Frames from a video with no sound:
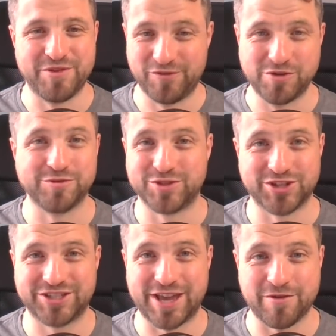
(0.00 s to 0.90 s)
the food was
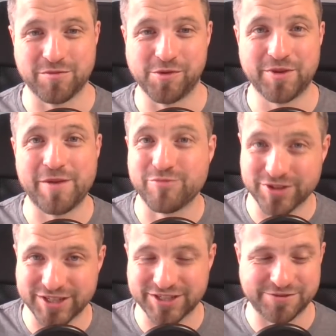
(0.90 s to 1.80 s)
just terrible. But I'm
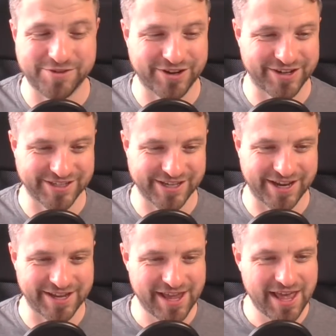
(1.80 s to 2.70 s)
British, so what can I say?